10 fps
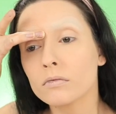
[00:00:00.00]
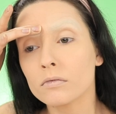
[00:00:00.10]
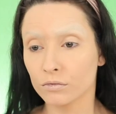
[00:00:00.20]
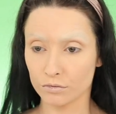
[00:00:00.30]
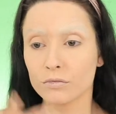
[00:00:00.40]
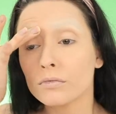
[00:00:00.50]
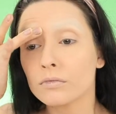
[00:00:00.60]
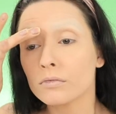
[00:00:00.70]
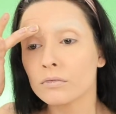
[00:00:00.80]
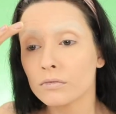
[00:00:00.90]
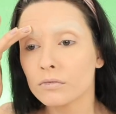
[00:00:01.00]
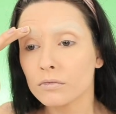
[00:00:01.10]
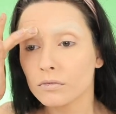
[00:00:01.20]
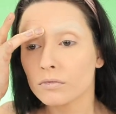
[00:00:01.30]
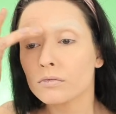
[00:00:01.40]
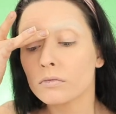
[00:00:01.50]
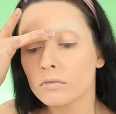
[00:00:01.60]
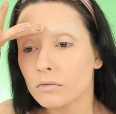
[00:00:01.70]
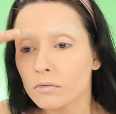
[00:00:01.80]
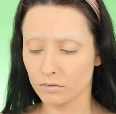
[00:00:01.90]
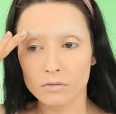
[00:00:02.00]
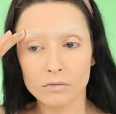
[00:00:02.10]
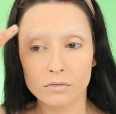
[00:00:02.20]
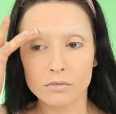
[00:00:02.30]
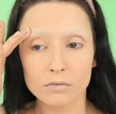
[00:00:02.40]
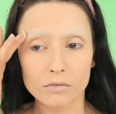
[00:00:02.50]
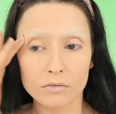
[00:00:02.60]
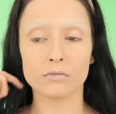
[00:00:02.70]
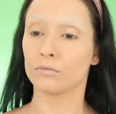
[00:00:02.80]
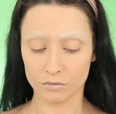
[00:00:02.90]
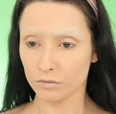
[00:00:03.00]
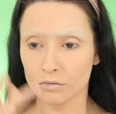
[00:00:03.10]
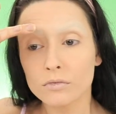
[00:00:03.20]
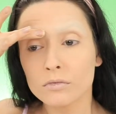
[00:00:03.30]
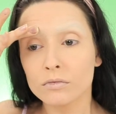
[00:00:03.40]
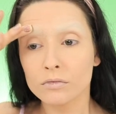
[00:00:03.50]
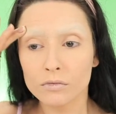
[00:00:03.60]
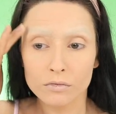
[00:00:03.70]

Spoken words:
(no one is talking)